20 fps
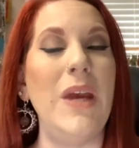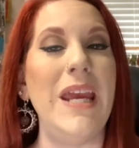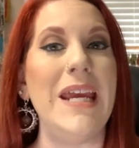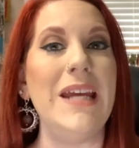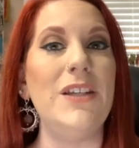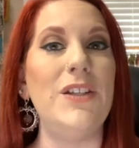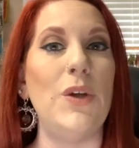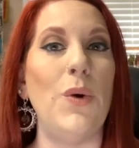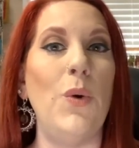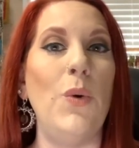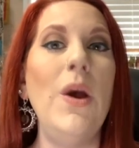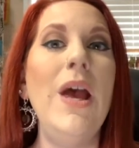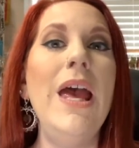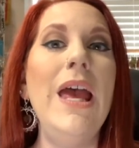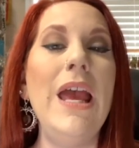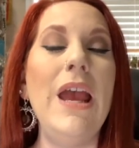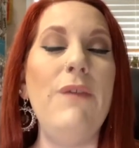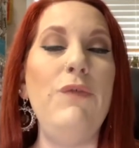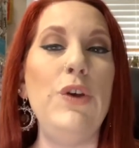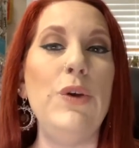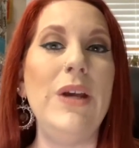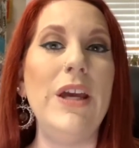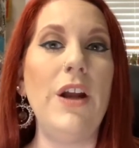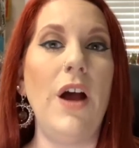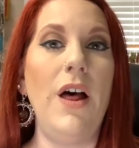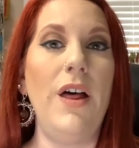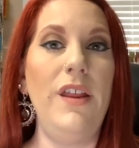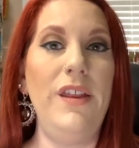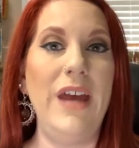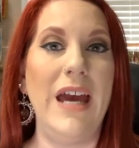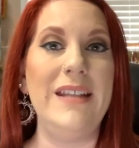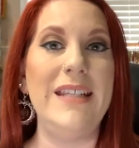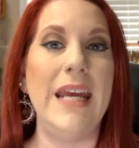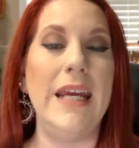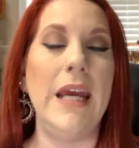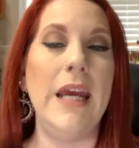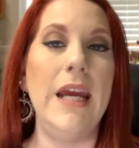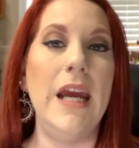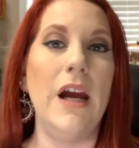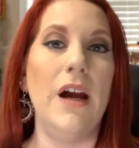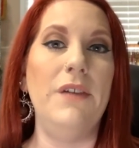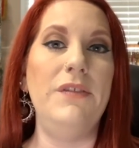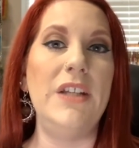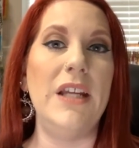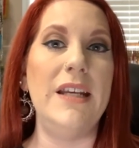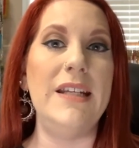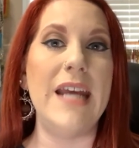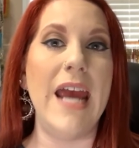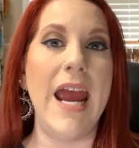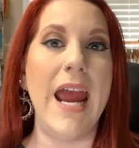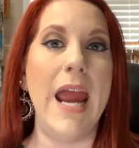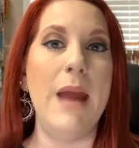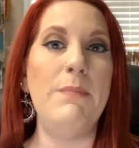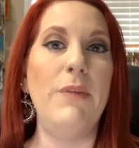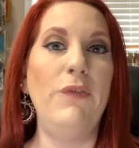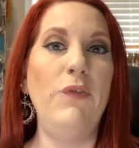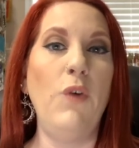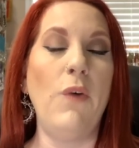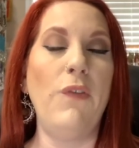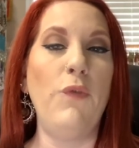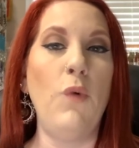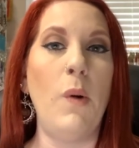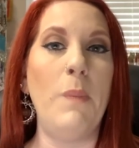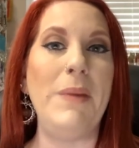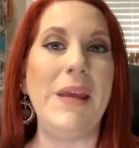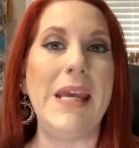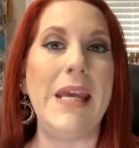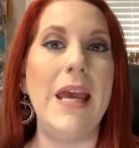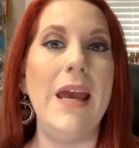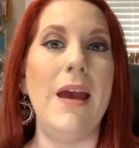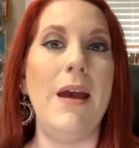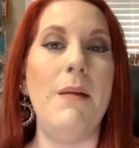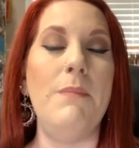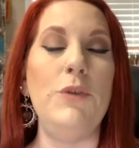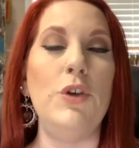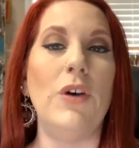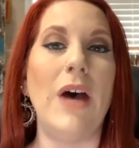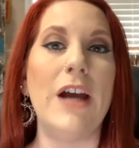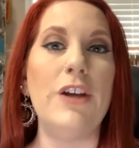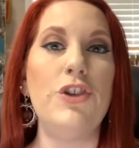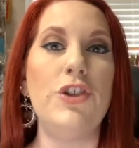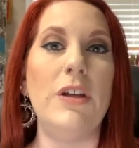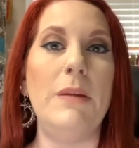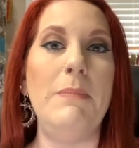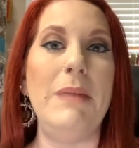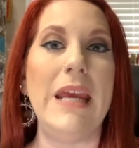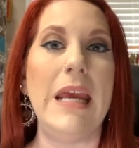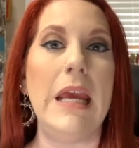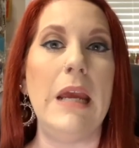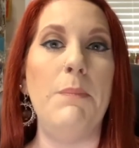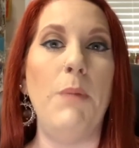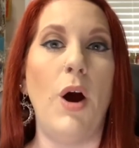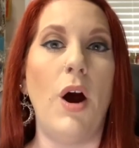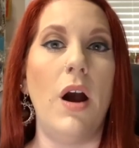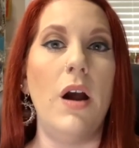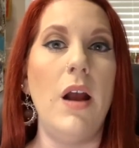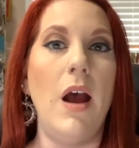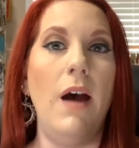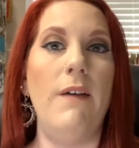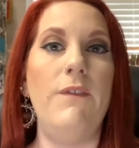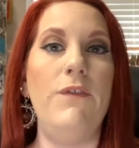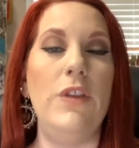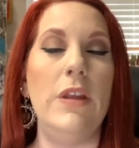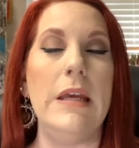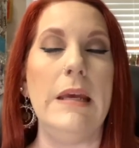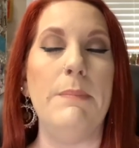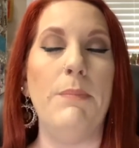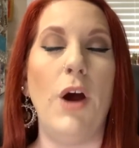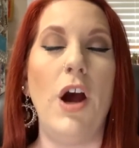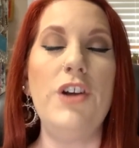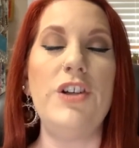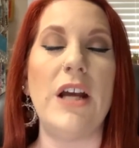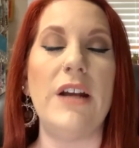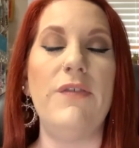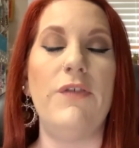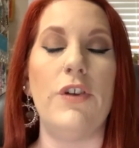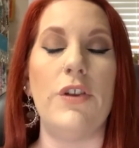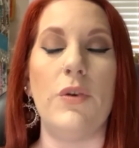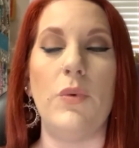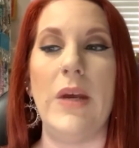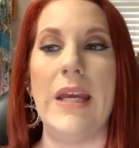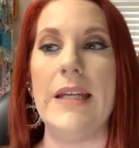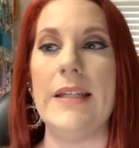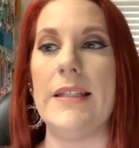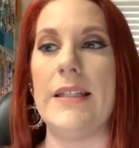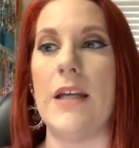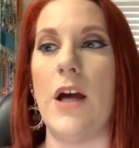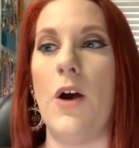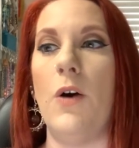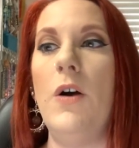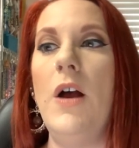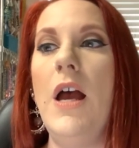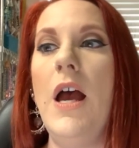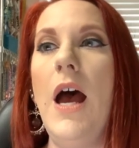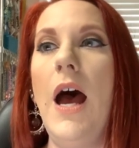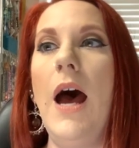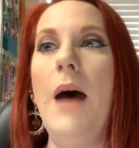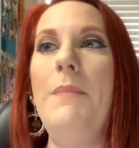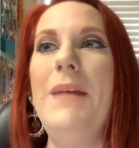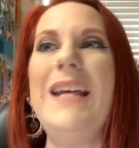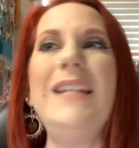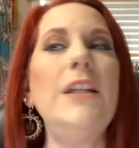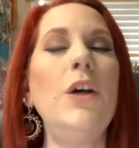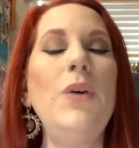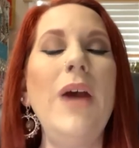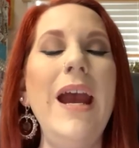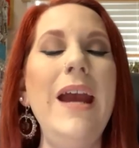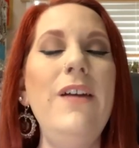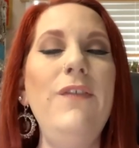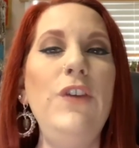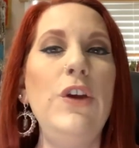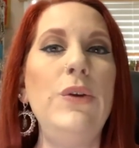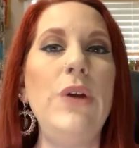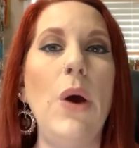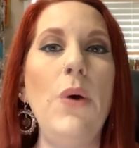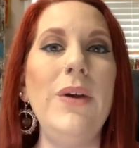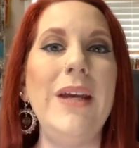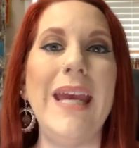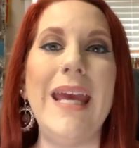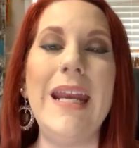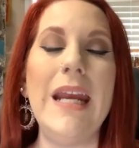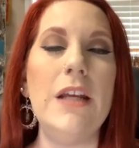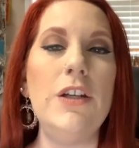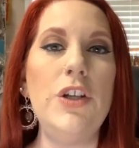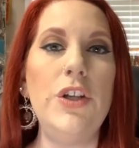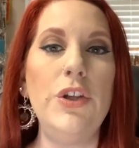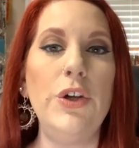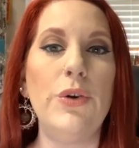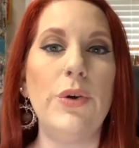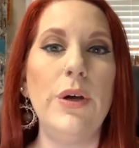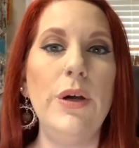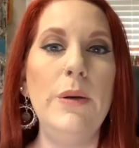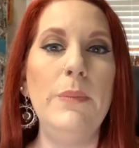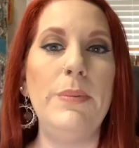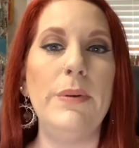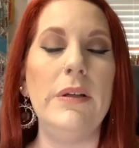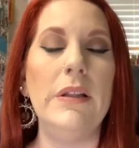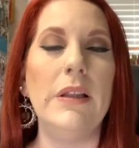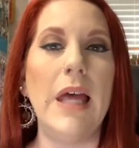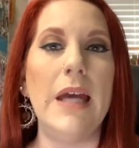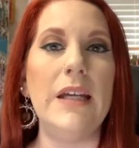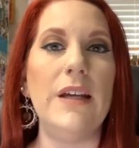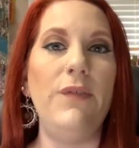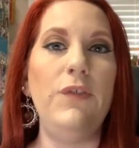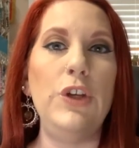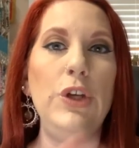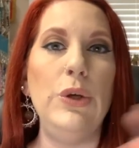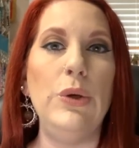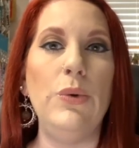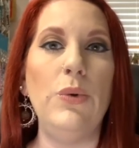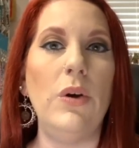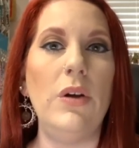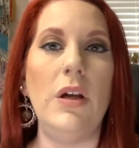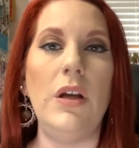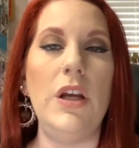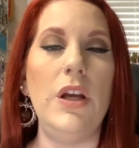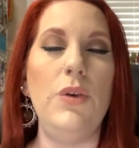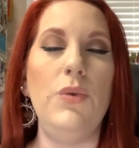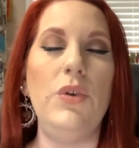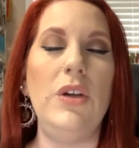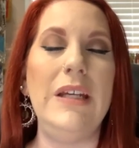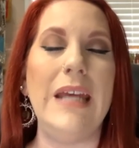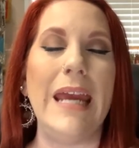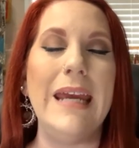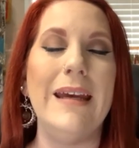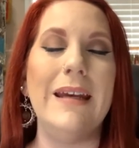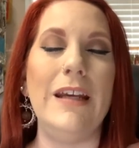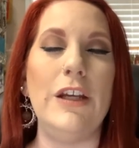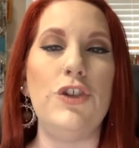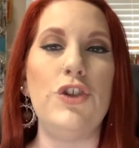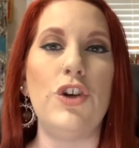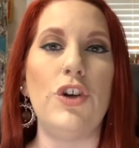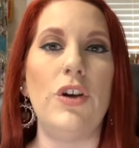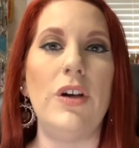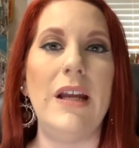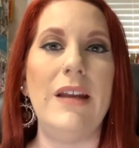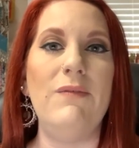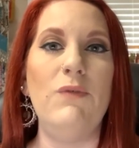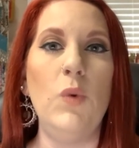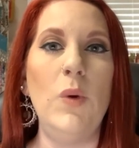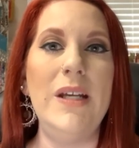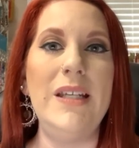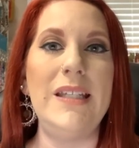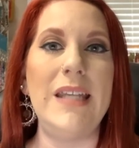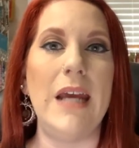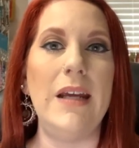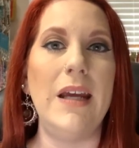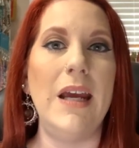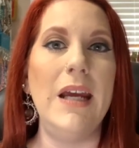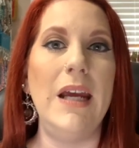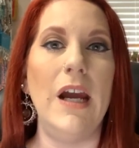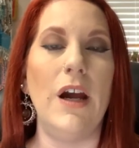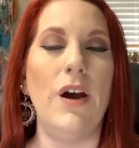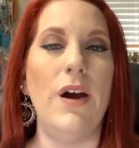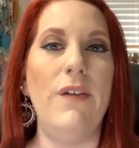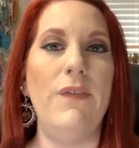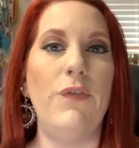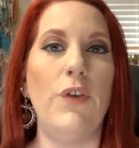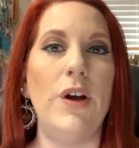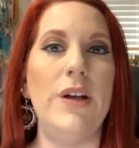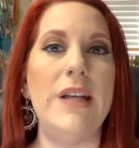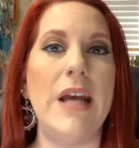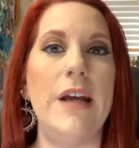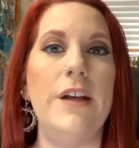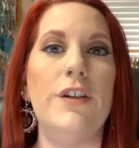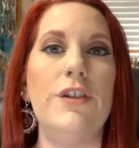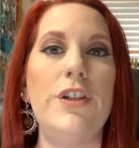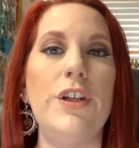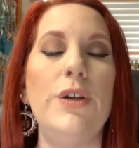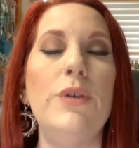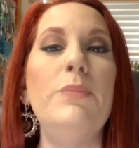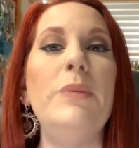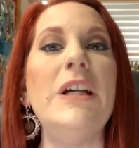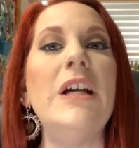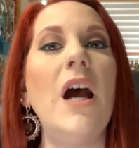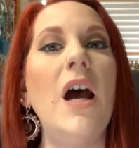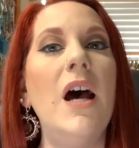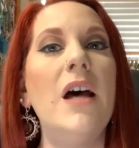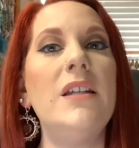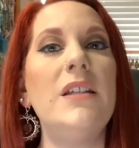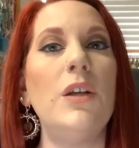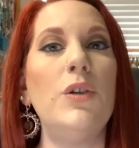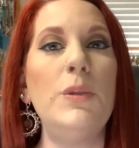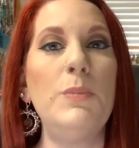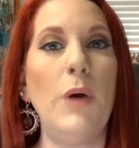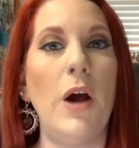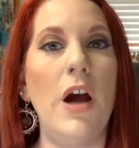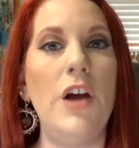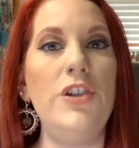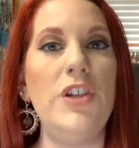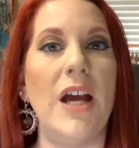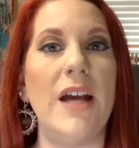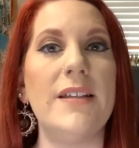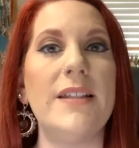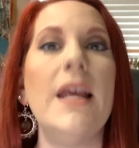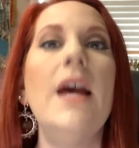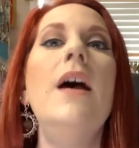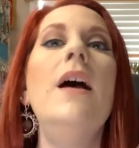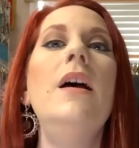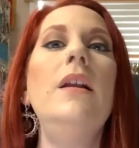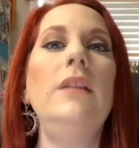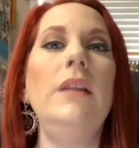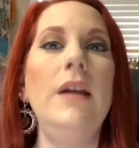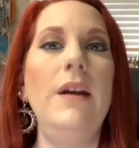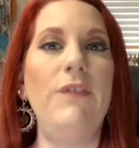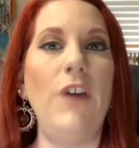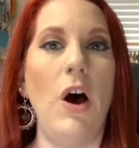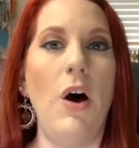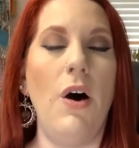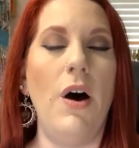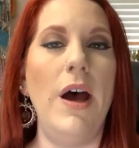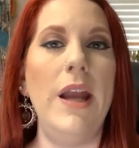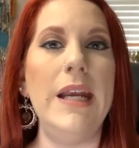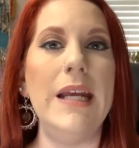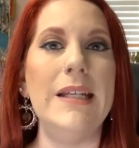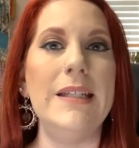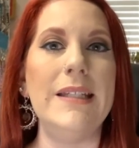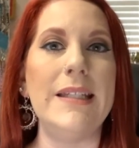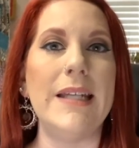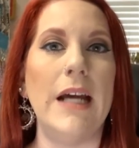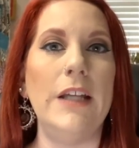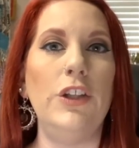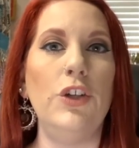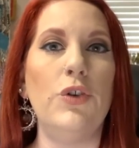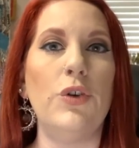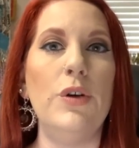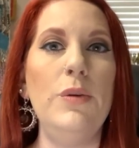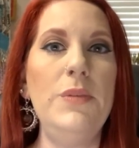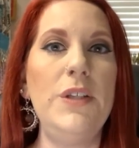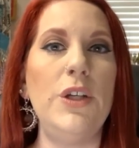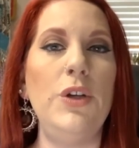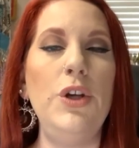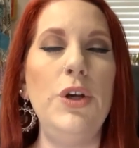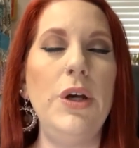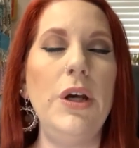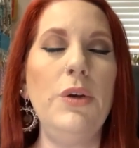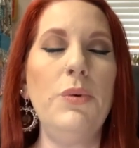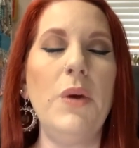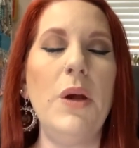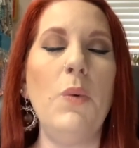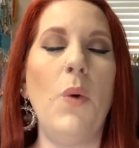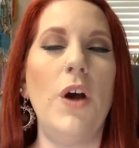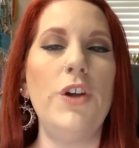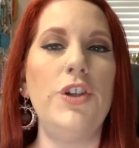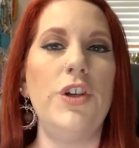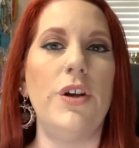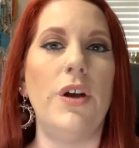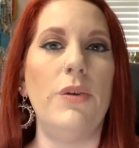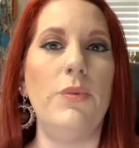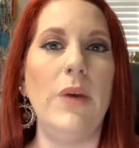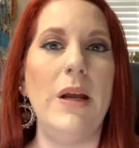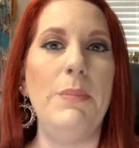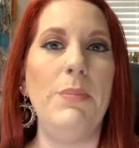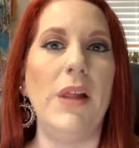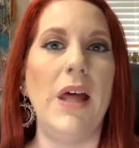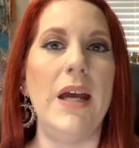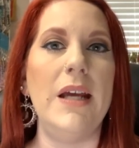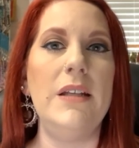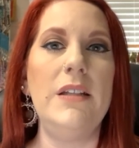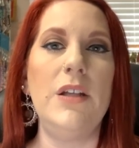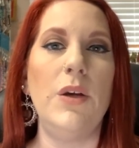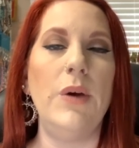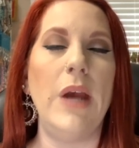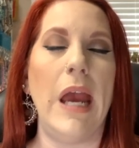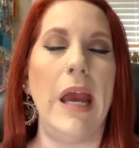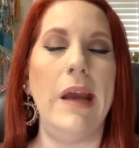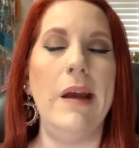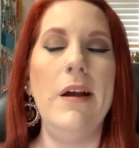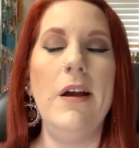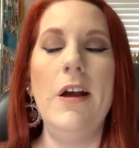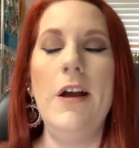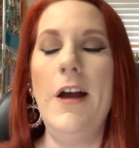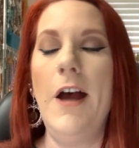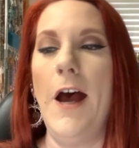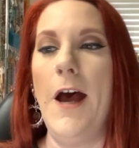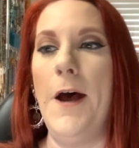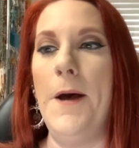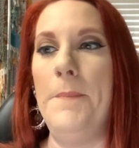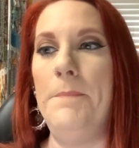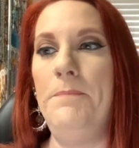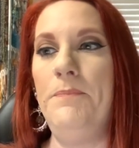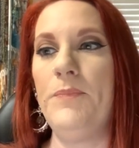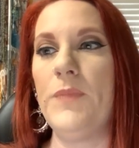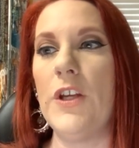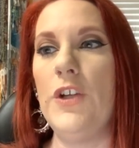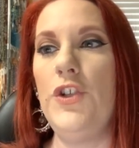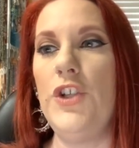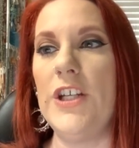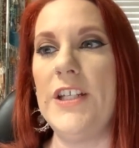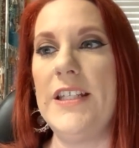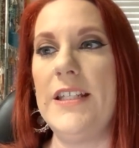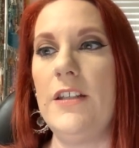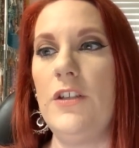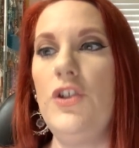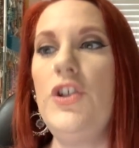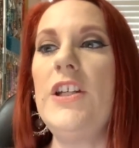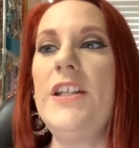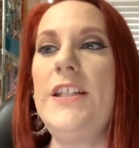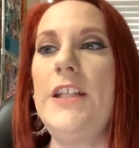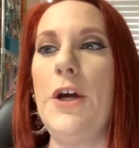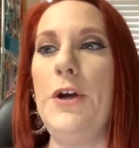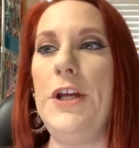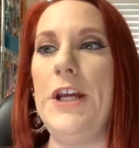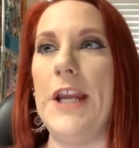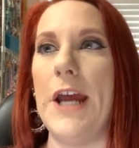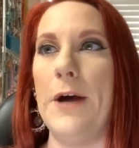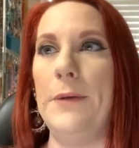So if you get all of that taken care of today before four p m, you'll actually be part of the project for the week. So um, it's okay if you don't get into the group, like if you, you can't get your invoice taken care of for a day or two, because those projects live on inside the group. So you can rewatch it on replay. It's okay. Um, just, just so you know.